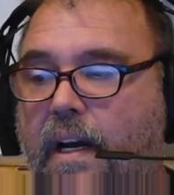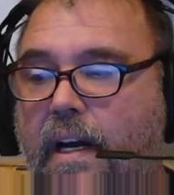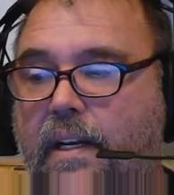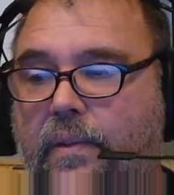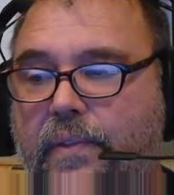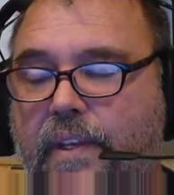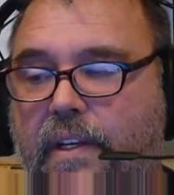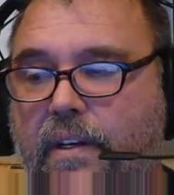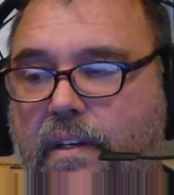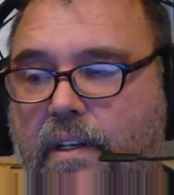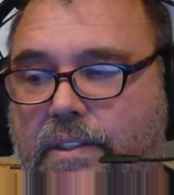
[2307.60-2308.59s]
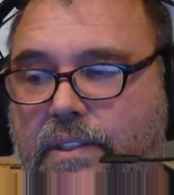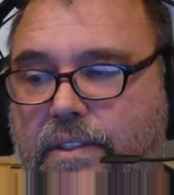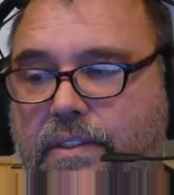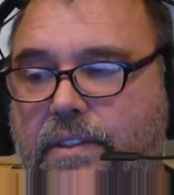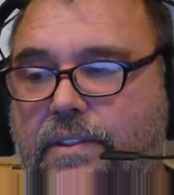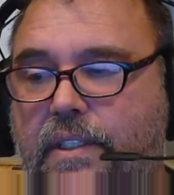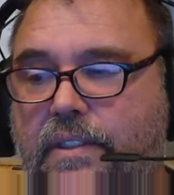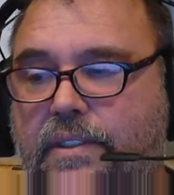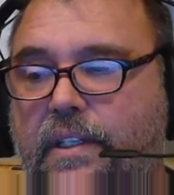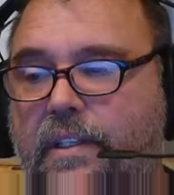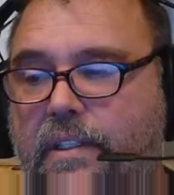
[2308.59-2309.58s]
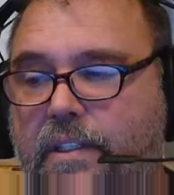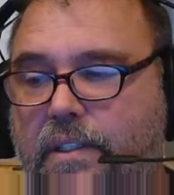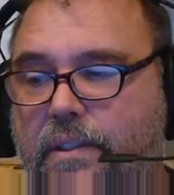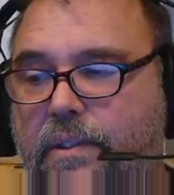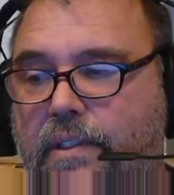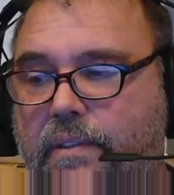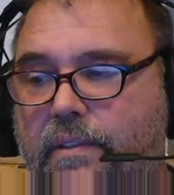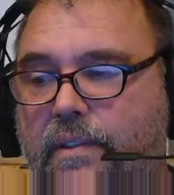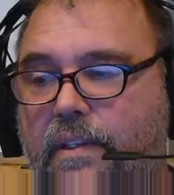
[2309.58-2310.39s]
I don't think our consciousness has anything to do with it.